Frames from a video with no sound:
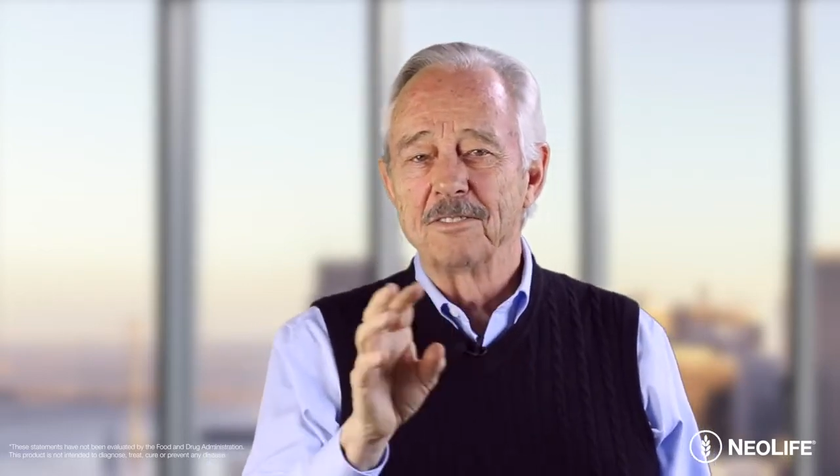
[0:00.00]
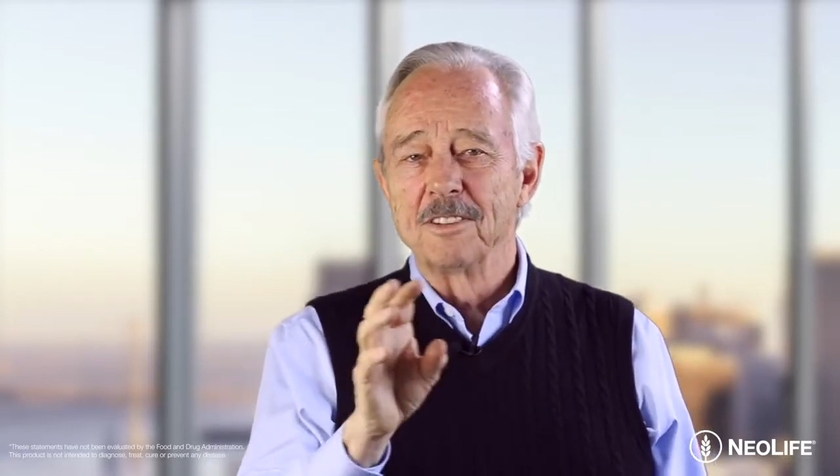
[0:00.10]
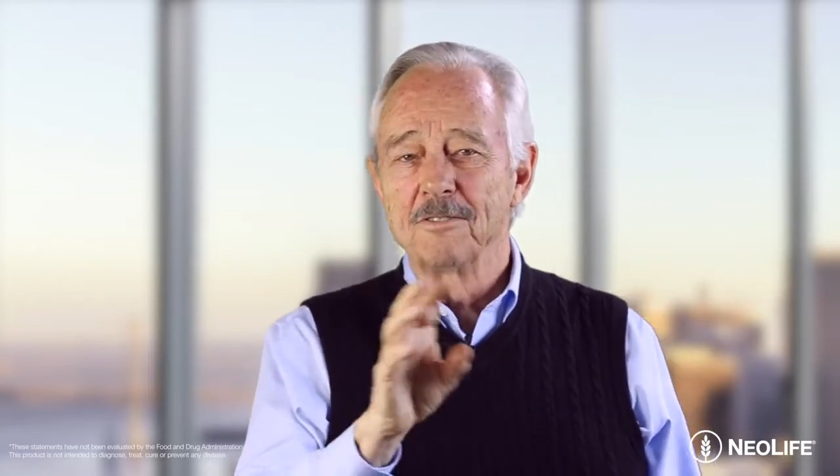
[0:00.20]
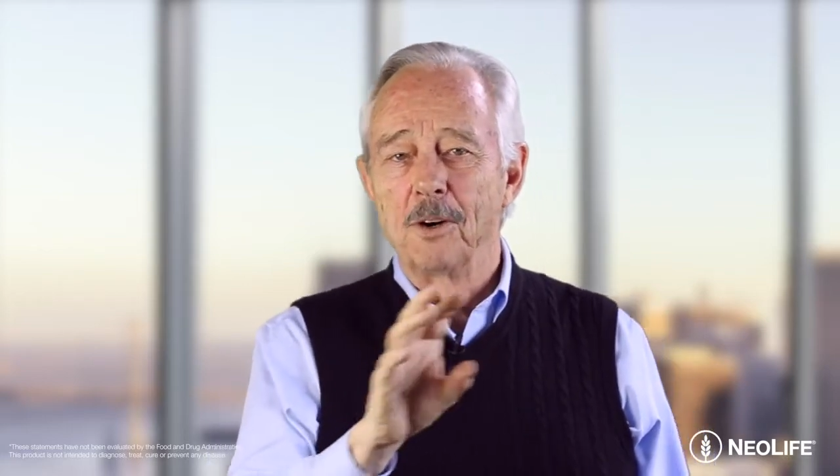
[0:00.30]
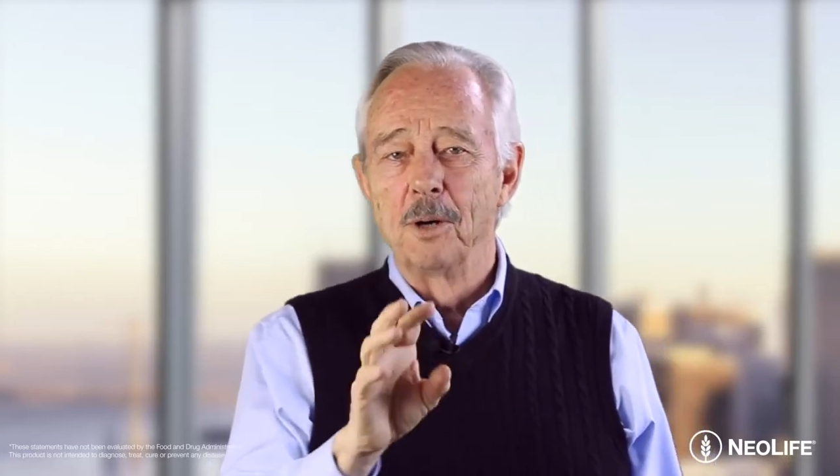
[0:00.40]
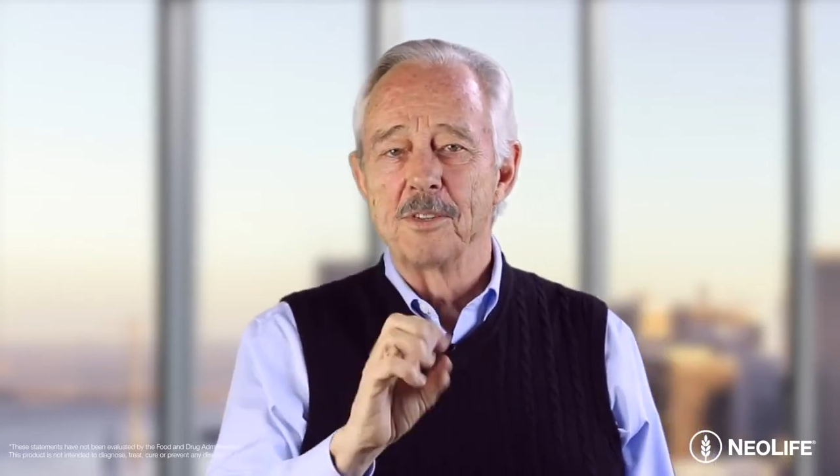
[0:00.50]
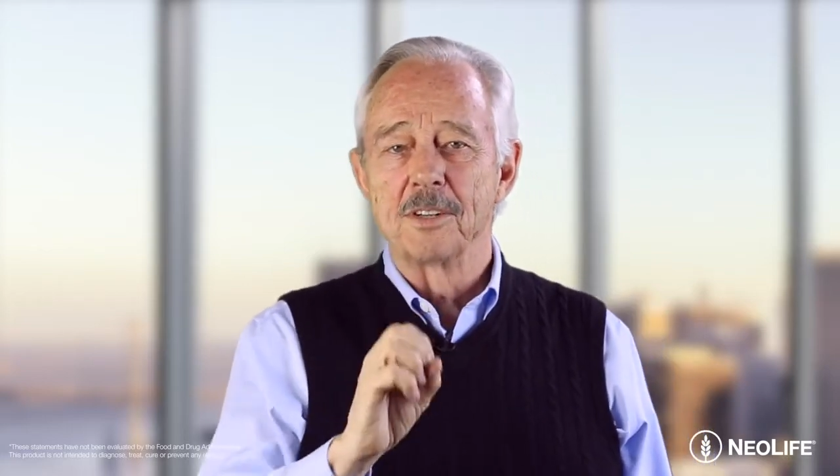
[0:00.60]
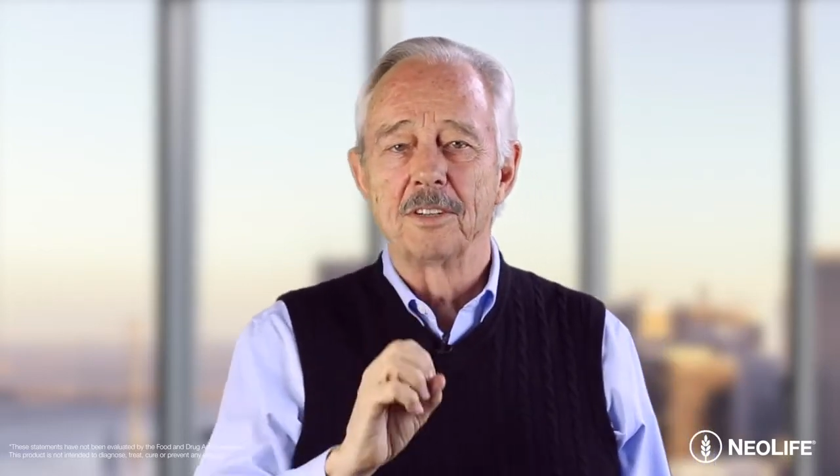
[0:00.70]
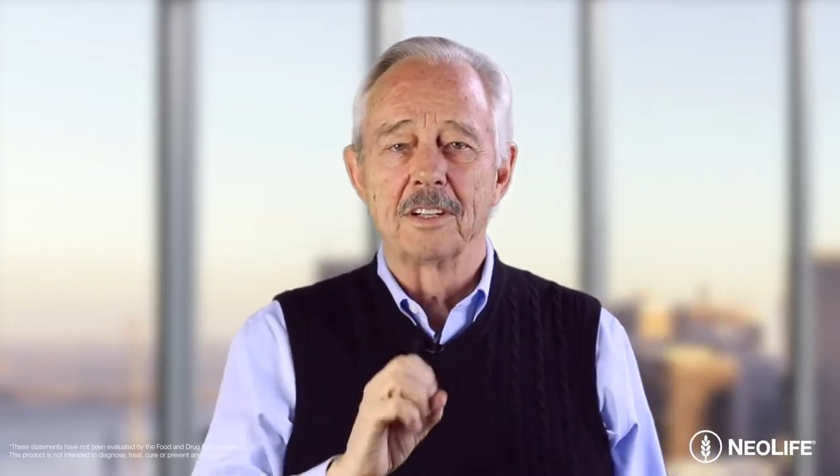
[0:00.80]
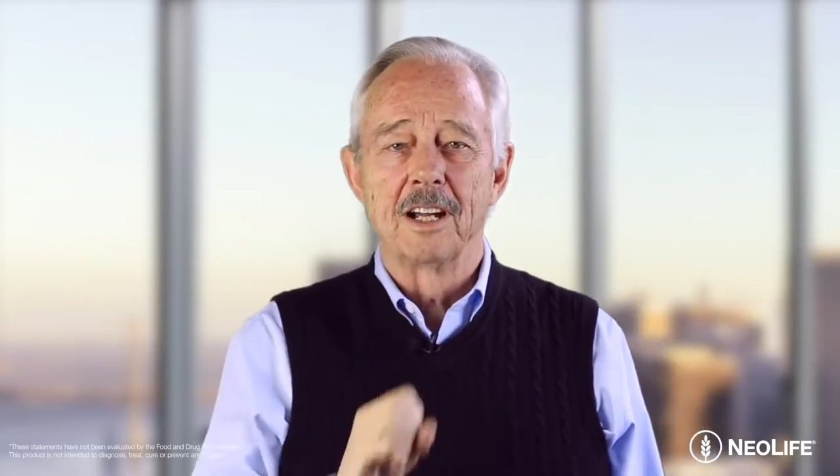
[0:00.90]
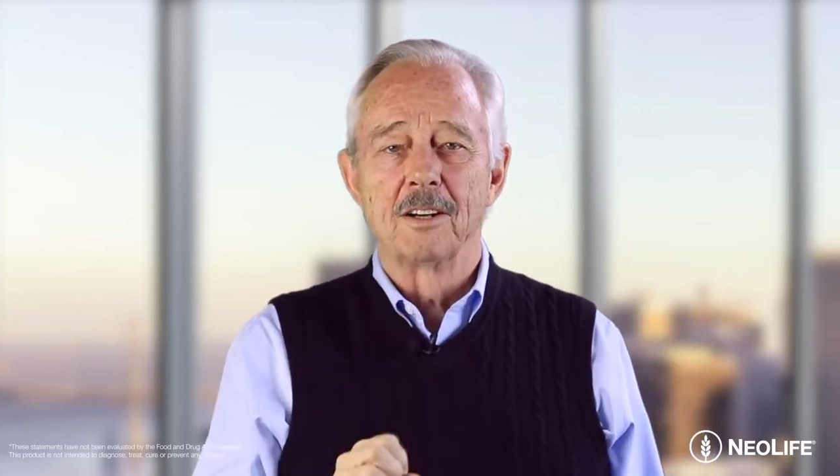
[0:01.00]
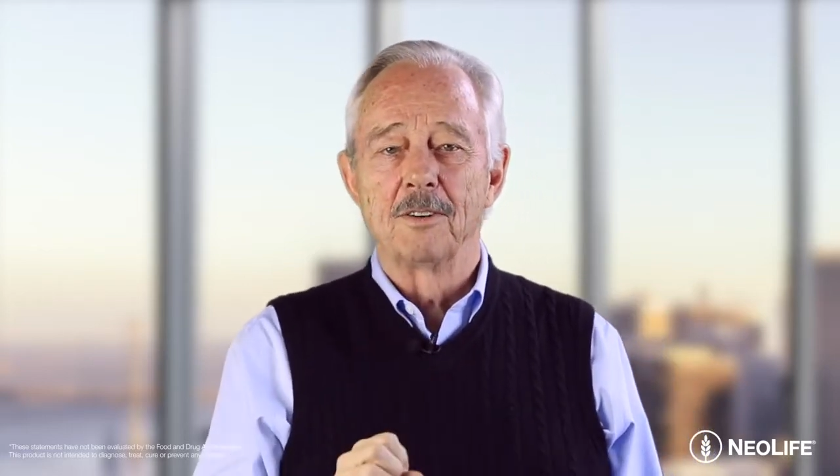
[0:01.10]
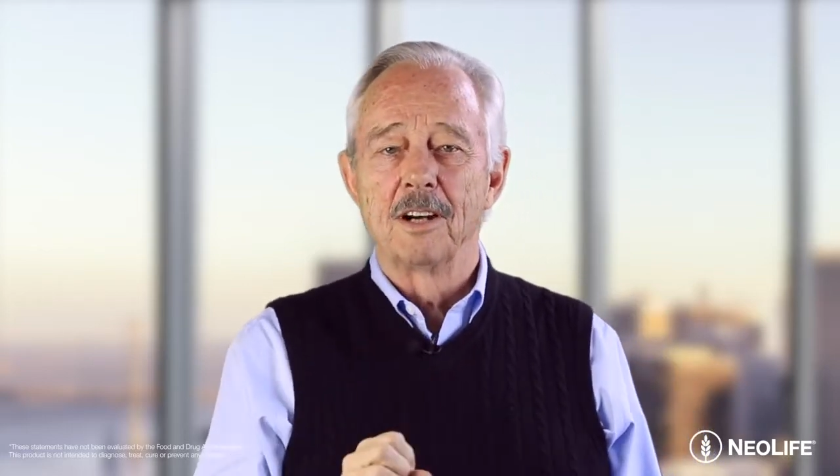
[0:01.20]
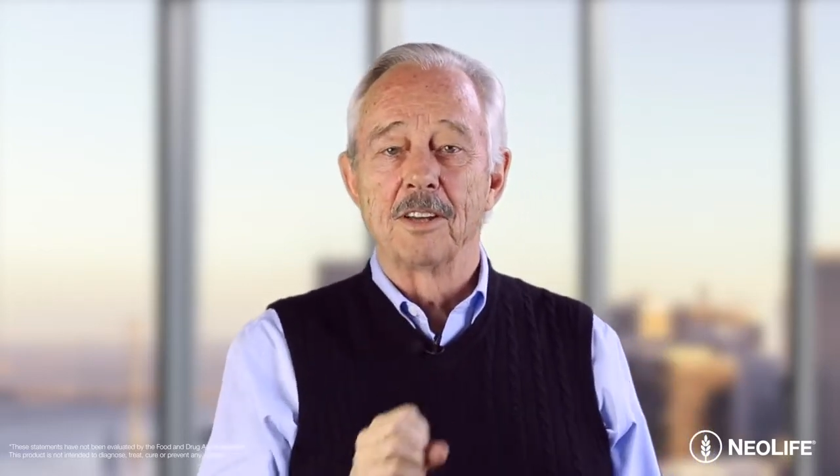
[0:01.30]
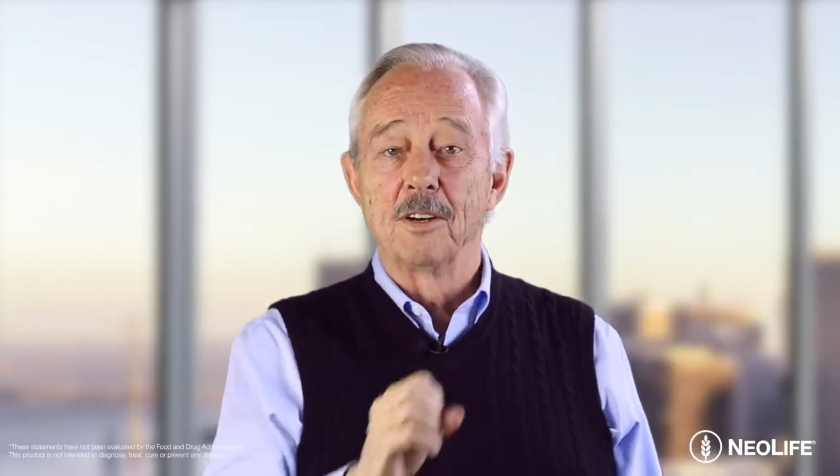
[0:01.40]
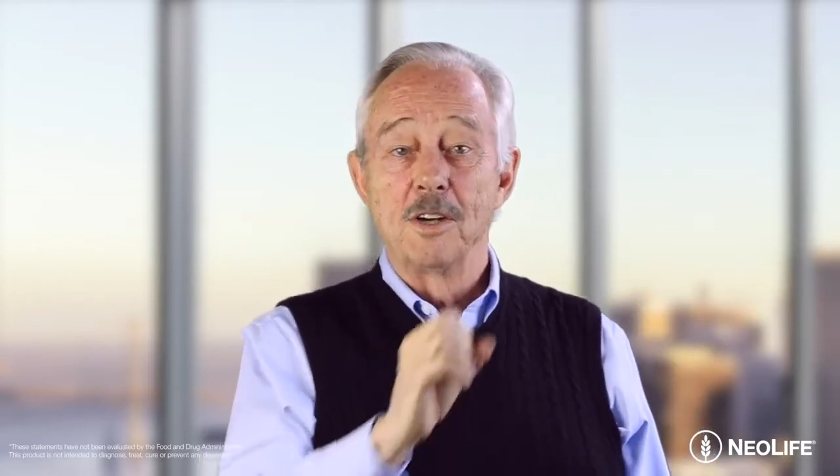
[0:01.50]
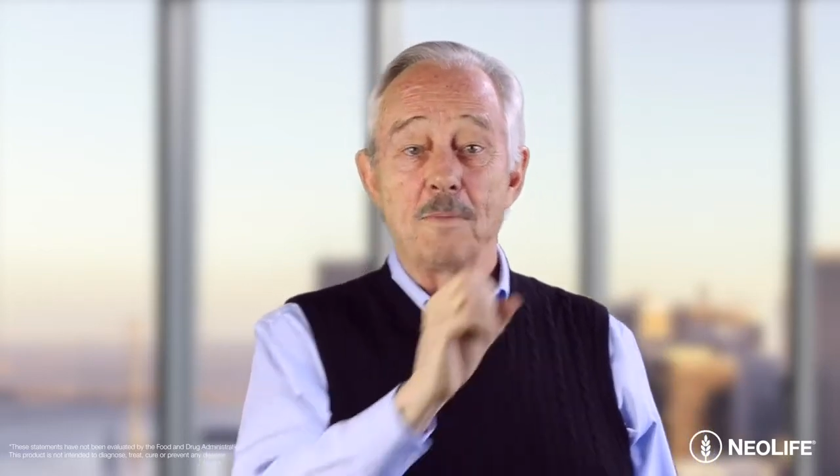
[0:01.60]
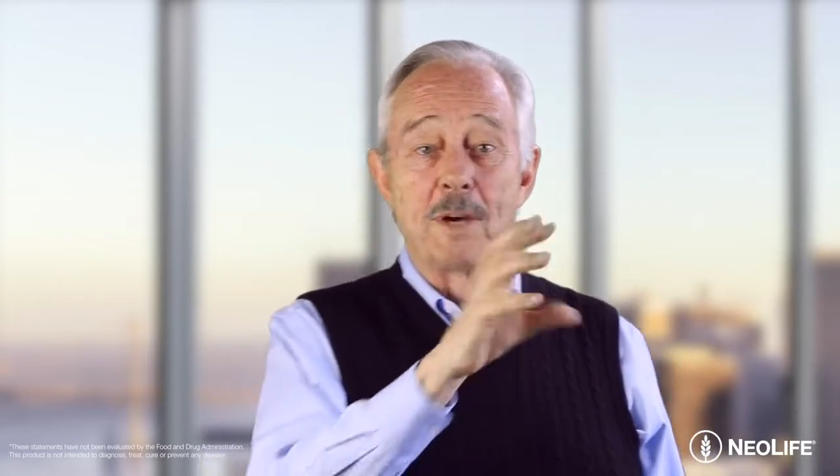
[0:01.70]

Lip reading: of different forms you'll encounter out there,